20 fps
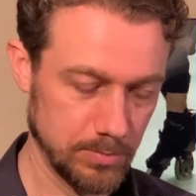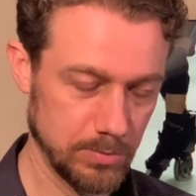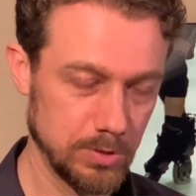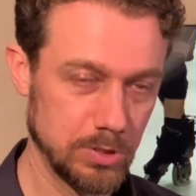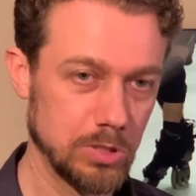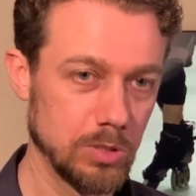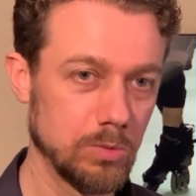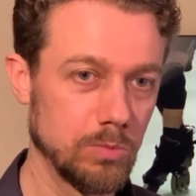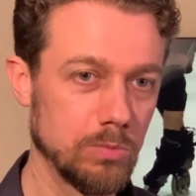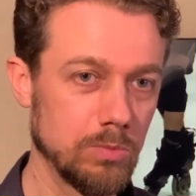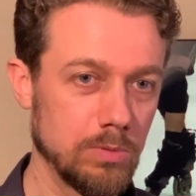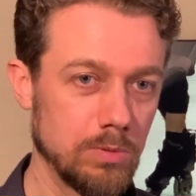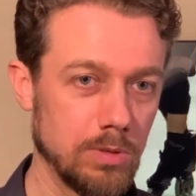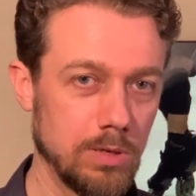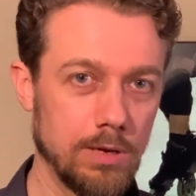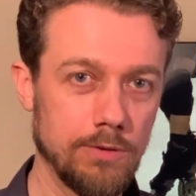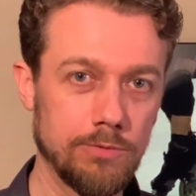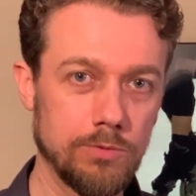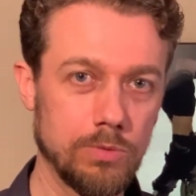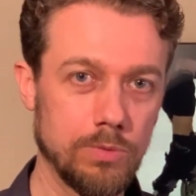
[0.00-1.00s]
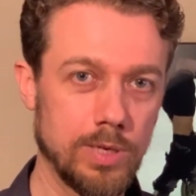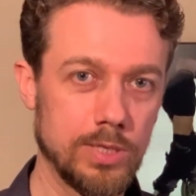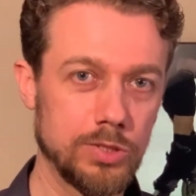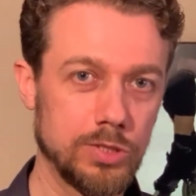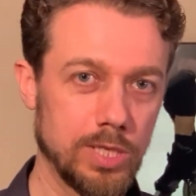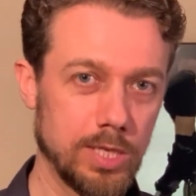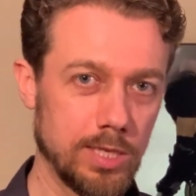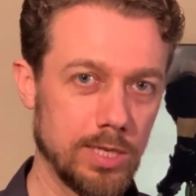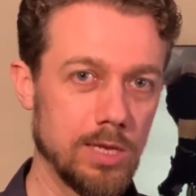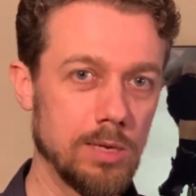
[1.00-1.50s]
so after I
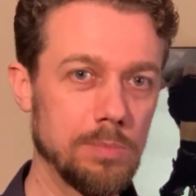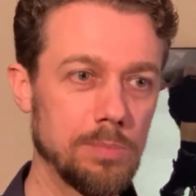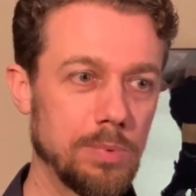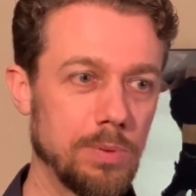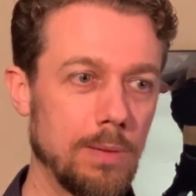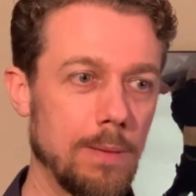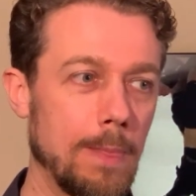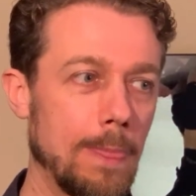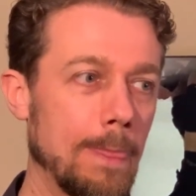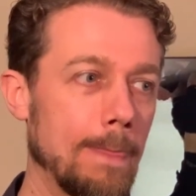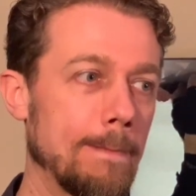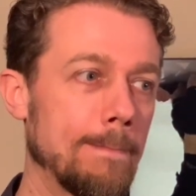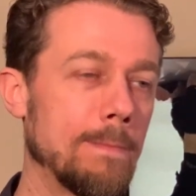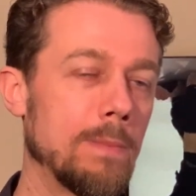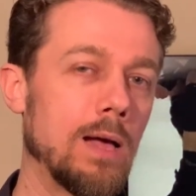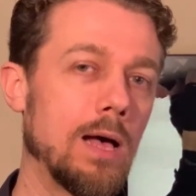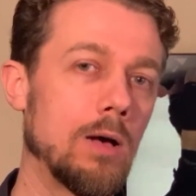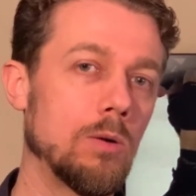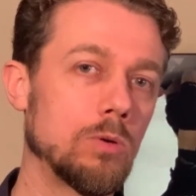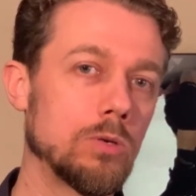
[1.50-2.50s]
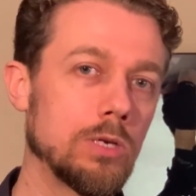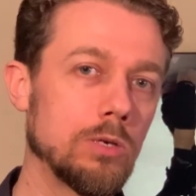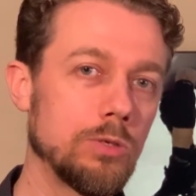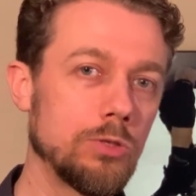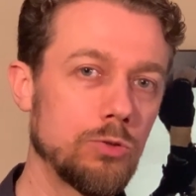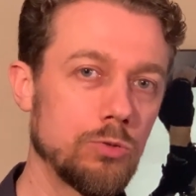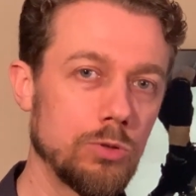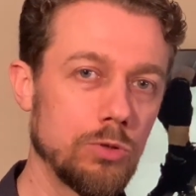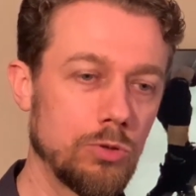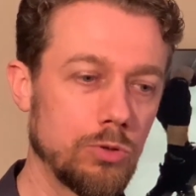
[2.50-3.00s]
set it up, I will go
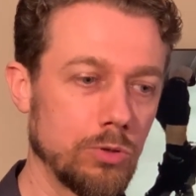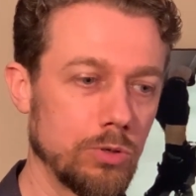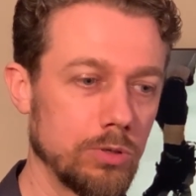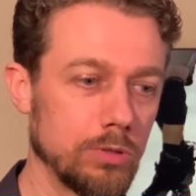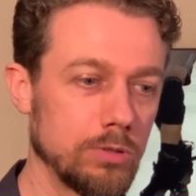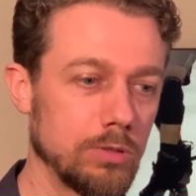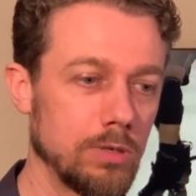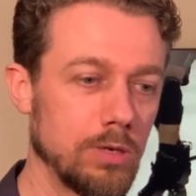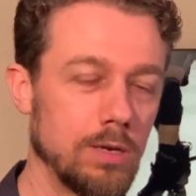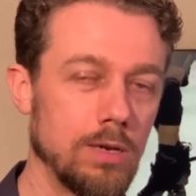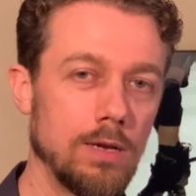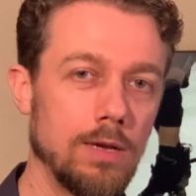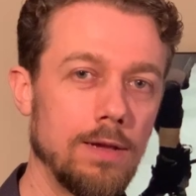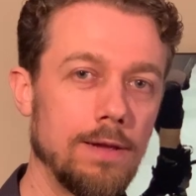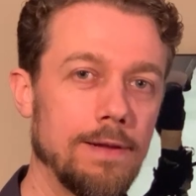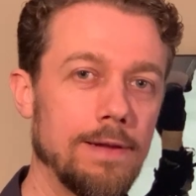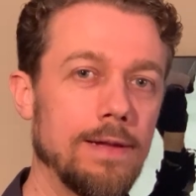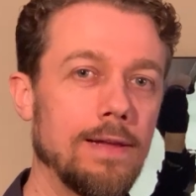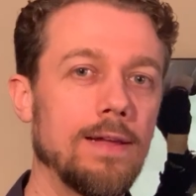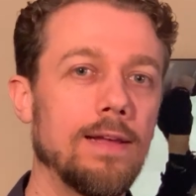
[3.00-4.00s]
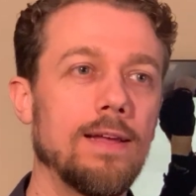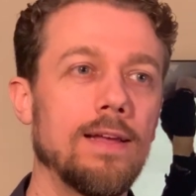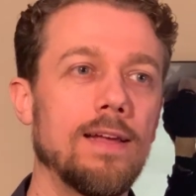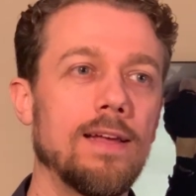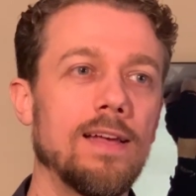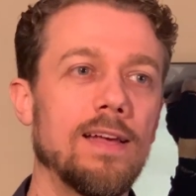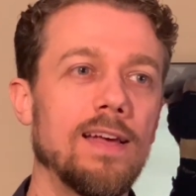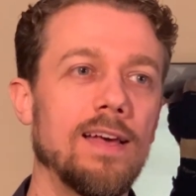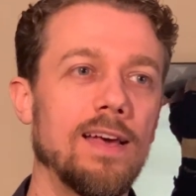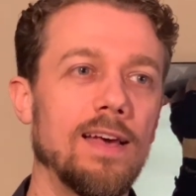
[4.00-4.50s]
into a turn,
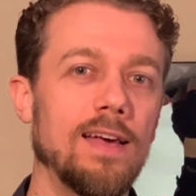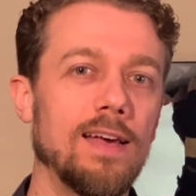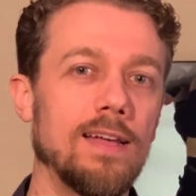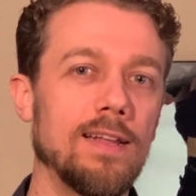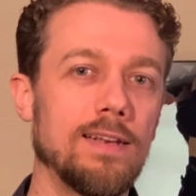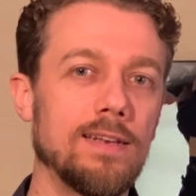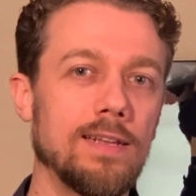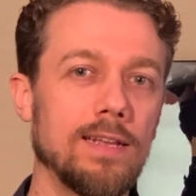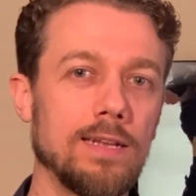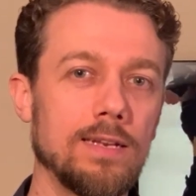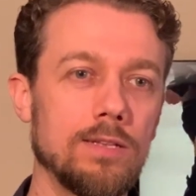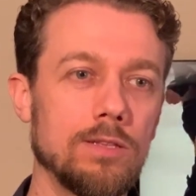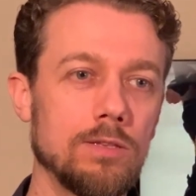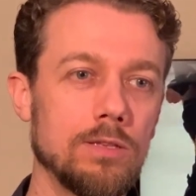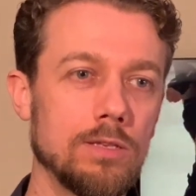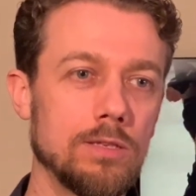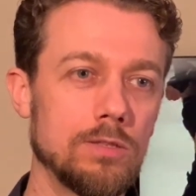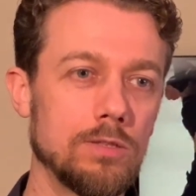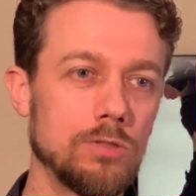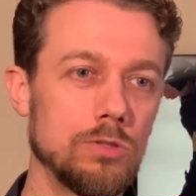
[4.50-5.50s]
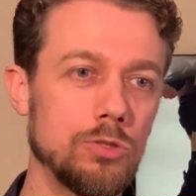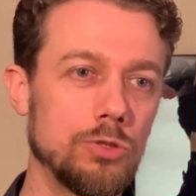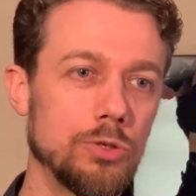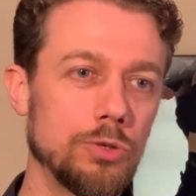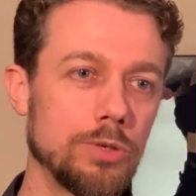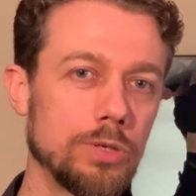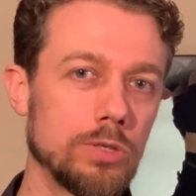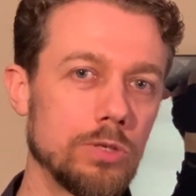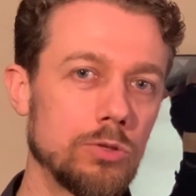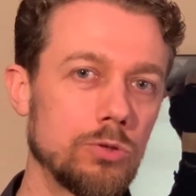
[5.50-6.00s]
and then
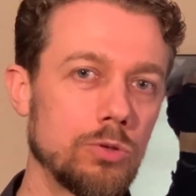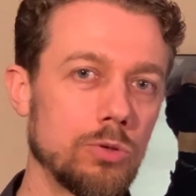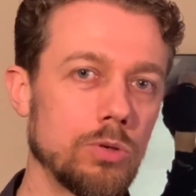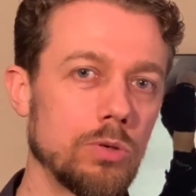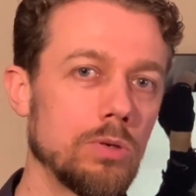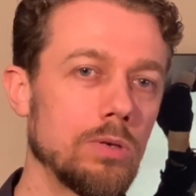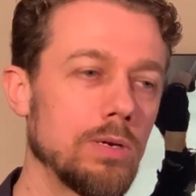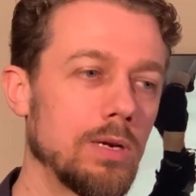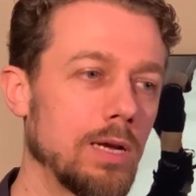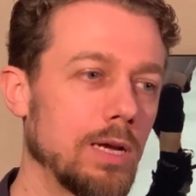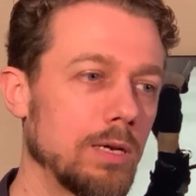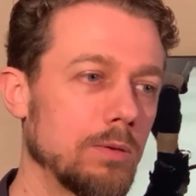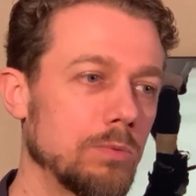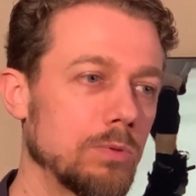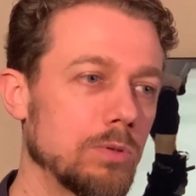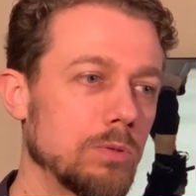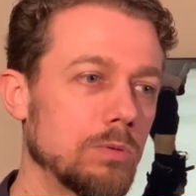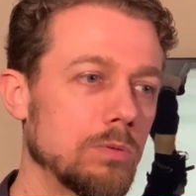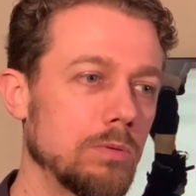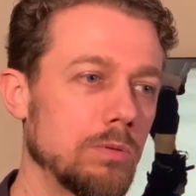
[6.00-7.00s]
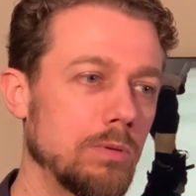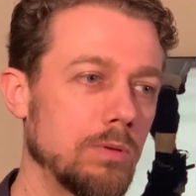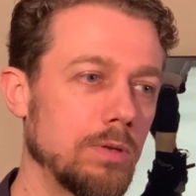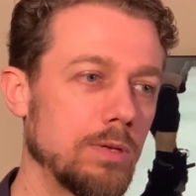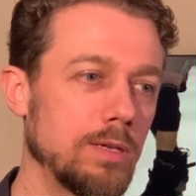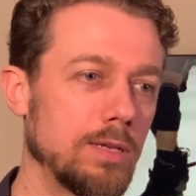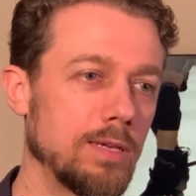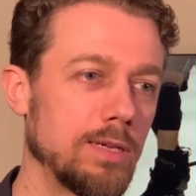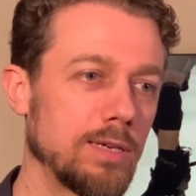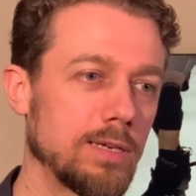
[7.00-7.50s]
during the turn I will
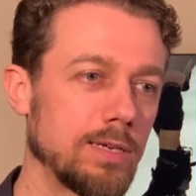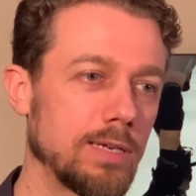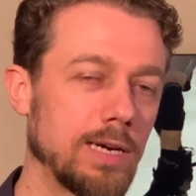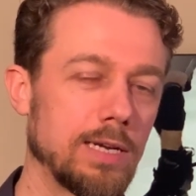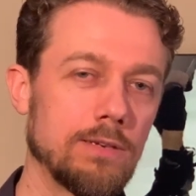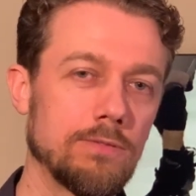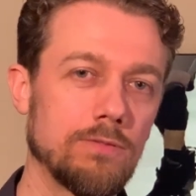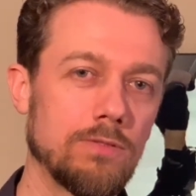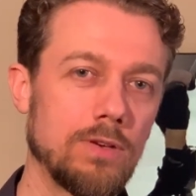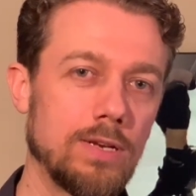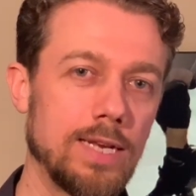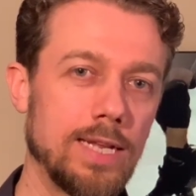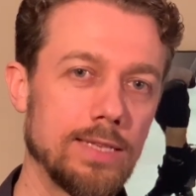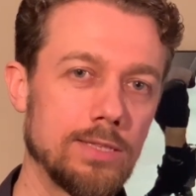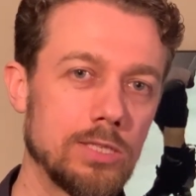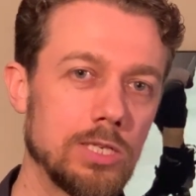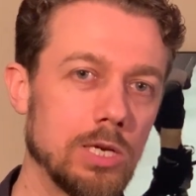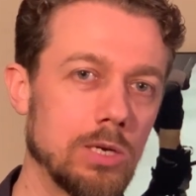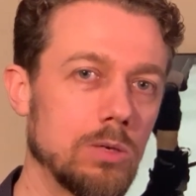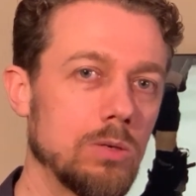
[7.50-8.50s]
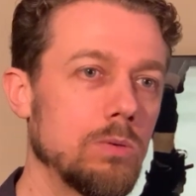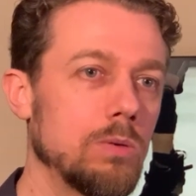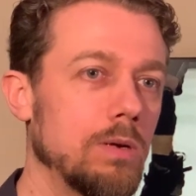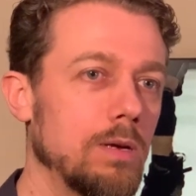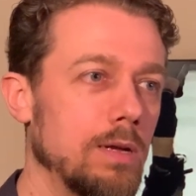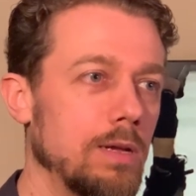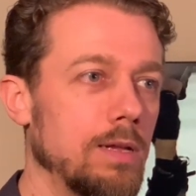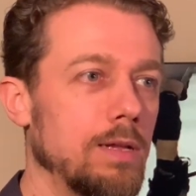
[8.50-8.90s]
kind of let go.